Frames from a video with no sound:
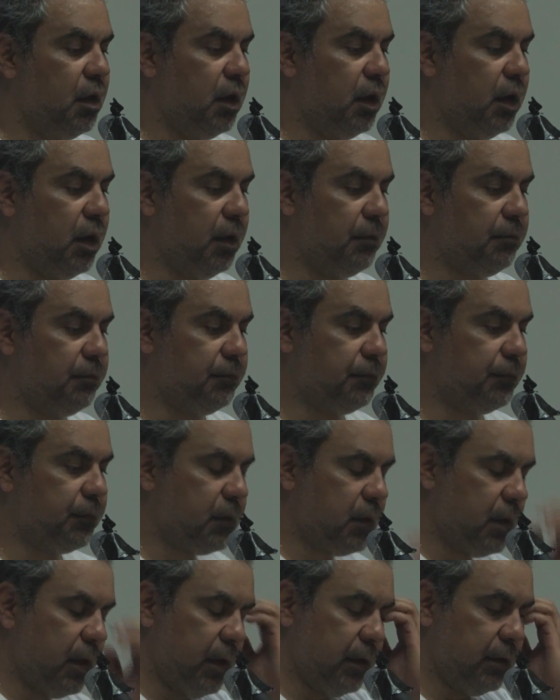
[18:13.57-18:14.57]

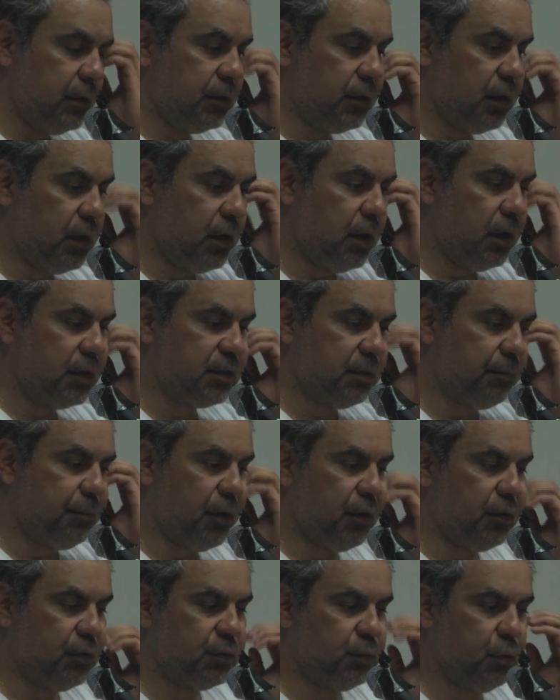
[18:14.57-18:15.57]
I
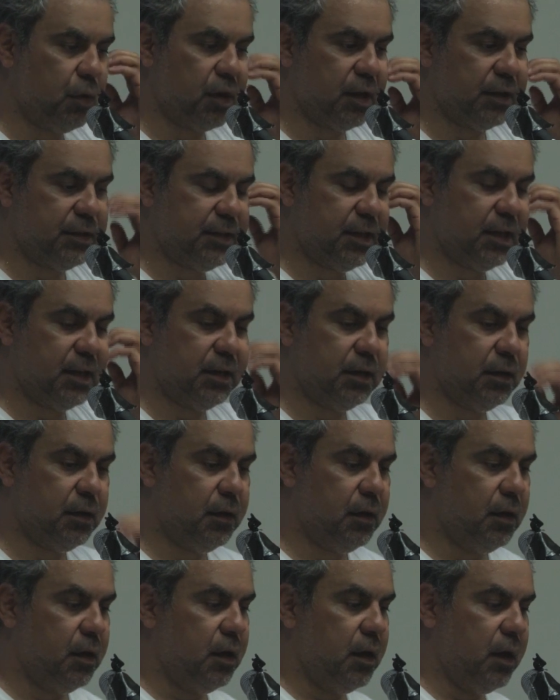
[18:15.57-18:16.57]
suppose what I
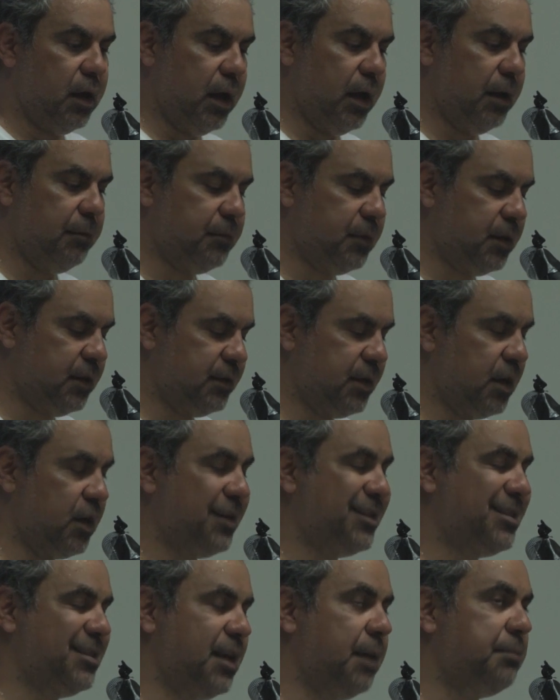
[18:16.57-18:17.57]
did is that
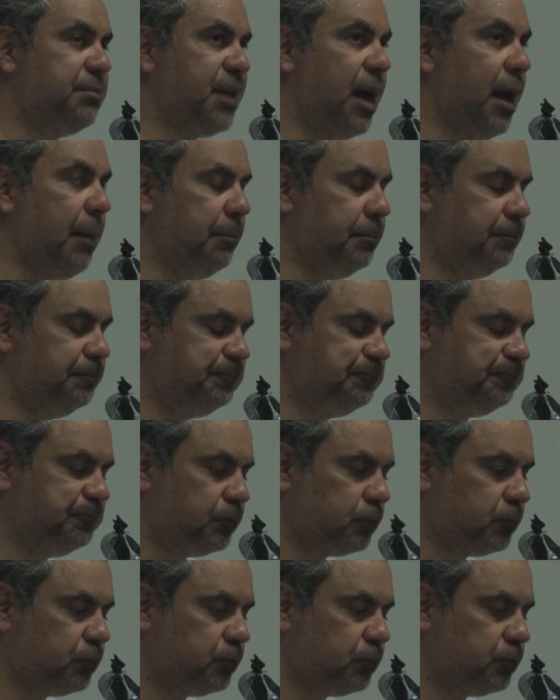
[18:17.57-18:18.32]
I stepped up.